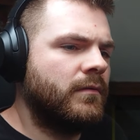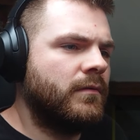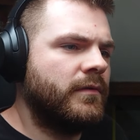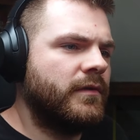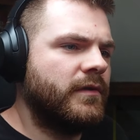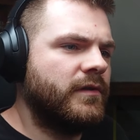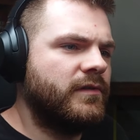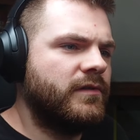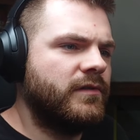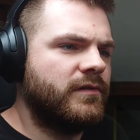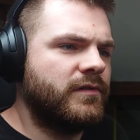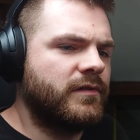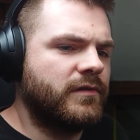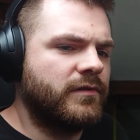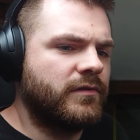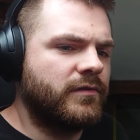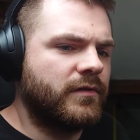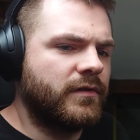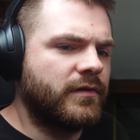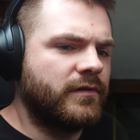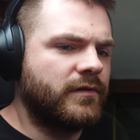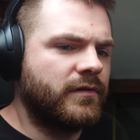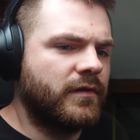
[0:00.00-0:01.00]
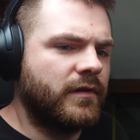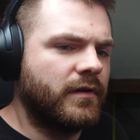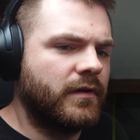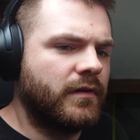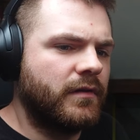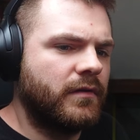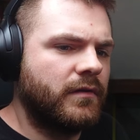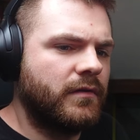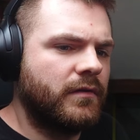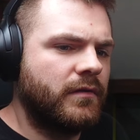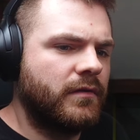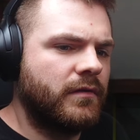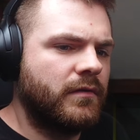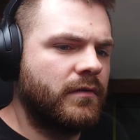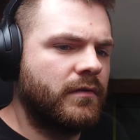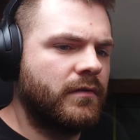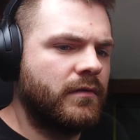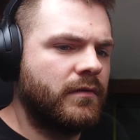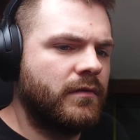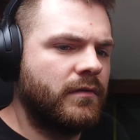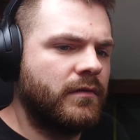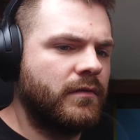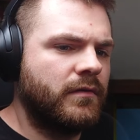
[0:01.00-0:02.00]
Well, this is interesting.
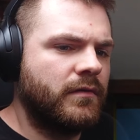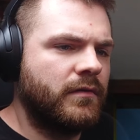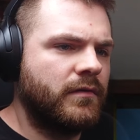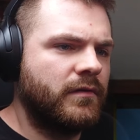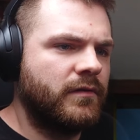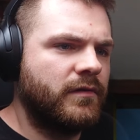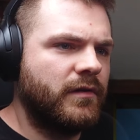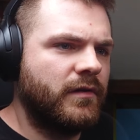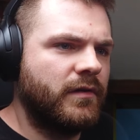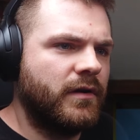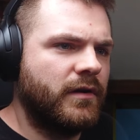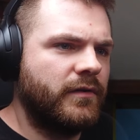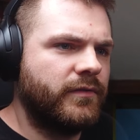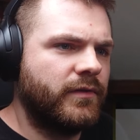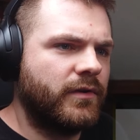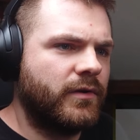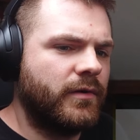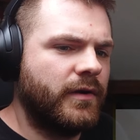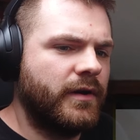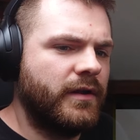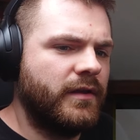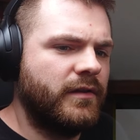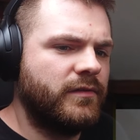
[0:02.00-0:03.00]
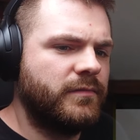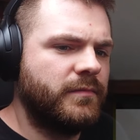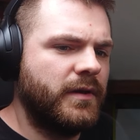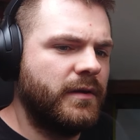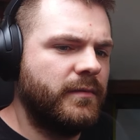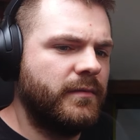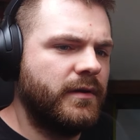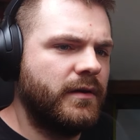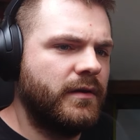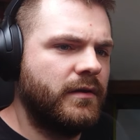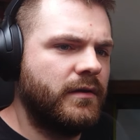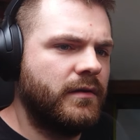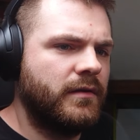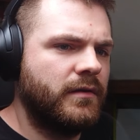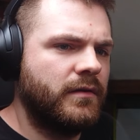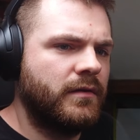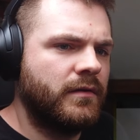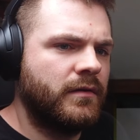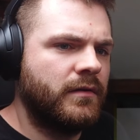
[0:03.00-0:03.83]
Is there an after credits, maybe?